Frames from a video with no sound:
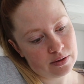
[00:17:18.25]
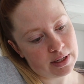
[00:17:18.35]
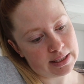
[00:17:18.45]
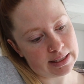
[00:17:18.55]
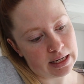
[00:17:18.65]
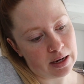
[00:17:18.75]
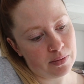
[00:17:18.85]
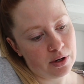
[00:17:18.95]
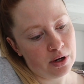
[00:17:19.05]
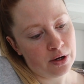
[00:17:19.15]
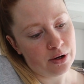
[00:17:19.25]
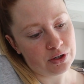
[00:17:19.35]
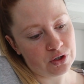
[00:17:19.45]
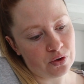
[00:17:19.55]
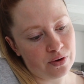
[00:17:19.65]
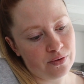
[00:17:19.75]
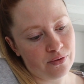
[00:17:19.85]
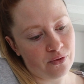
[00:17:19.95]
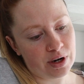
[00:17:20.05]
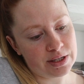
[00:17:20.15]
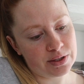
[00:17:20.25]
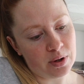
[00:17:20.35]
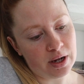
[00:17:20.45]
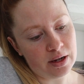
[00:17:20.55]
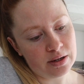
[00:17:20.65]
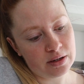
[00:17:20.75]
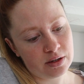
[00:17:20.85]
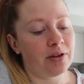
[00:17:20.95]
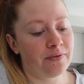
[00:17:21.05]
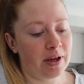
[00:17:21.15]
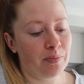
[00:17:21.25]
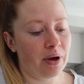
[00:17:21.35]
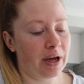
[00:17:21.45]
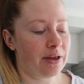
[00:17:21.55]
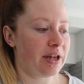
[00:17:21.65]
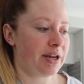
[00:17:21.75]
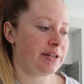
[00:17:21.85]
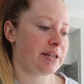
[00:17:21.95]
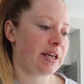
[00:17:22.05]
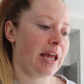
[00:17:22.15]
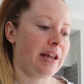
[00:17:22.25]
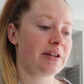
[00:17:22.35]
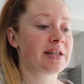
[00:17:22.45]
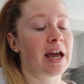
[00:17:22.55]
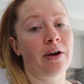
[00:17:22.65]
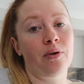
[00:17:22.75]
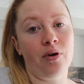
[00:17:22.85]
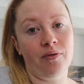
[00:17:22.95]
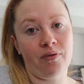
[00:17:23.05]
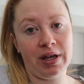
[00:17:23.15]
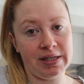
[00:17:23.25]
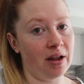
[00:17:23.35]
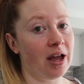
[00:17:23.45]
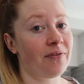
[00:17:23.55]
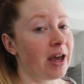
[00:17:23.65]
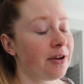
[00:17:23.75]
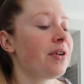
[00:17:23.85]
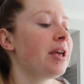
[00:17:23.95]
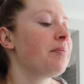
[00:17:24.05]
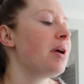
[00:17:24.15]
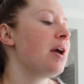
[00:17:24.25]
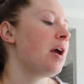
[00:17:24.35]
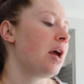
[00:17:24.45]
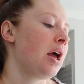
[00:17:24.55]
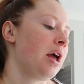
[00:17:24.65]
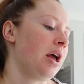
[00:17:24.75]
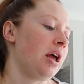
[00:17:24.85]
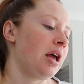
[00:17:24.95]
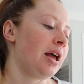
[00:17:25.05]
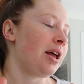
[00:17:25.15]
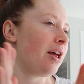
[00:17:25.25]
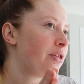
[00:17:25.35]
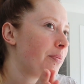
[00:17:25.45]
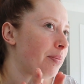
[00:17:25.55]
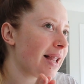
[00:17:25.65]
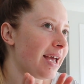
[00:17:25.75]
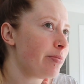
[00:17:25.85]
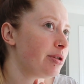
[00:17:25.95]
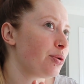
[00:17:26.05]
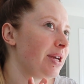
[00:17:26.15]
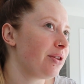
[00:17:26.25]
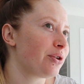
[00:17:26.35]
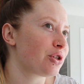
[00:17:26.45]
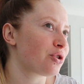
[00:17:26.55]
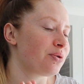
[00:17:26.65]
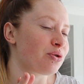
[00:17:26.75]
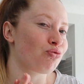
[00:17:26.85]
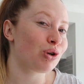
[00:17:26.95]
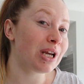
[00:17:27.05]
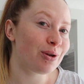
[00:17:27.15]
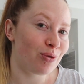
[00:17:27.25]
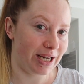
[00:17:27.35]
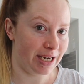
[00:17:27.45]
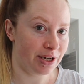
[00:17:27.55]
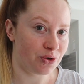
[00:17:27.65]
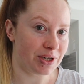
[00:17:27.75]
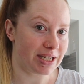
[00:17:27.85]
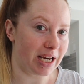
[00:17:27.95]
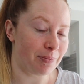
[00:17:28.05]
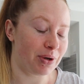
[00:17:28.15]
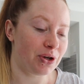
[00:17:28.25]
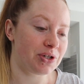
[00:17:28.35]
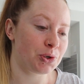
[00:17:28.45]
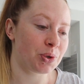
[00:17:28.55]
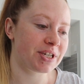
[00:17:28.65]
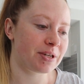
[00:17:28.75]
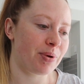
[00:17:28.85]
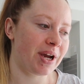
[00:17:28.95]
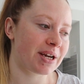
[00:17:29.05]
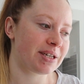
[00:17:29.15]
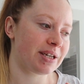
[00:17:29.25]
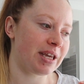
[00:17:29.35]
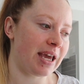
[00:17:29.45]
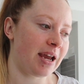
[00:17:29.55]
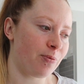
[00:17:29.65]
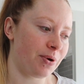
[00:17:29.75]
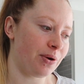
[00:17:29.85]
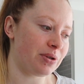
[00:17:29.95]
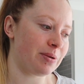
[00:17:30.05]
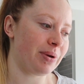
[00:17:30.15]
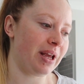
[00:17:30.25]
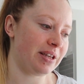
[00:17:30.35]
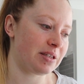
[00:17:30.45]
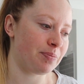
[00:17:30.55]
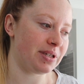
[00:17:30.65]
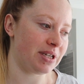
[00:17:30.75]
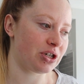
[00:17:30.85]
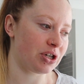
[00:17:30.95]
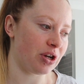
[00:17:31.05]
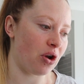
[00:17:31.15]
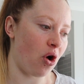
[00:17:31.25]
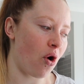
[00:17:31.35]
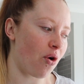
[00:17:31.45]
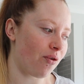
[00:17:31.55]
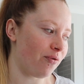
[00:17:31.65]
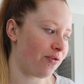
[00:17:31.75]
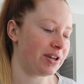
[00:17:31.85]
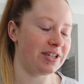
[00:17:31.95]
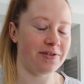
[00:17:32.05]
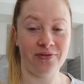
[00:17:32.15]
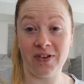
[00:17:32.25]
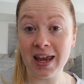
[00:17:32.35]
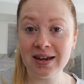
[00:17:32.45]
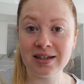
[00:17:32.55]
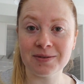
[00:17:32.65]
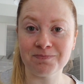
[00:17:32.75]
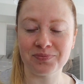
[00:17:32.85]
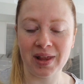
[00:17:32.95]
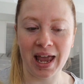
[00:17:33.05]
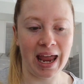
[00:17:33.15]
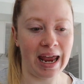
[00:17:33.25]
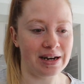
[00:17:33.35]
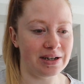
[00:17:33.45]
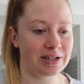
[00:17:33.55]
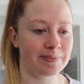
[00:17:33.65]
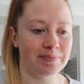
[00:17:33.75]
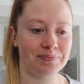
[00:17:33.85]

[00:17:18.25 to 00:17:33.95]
where's his name? Jean-Francois, the vampire that is getting the tail of his life out of him. The play between those two is really, really interesting because you expect Gabriel to be in this position of defeat and,